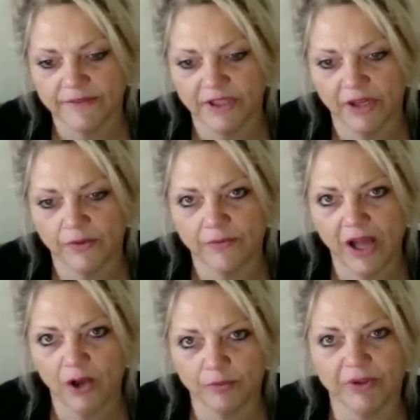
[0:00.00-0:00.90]
you know,
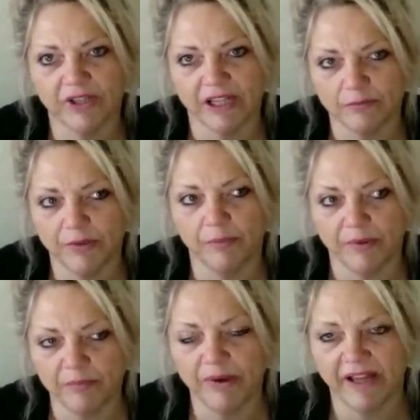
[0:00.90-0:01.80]
I hope you'll keep
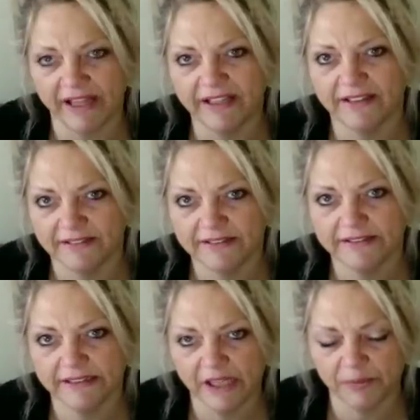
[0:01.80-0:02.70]
popping by
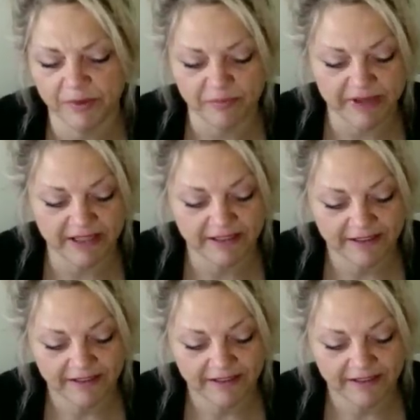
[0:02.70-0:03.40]
and helping me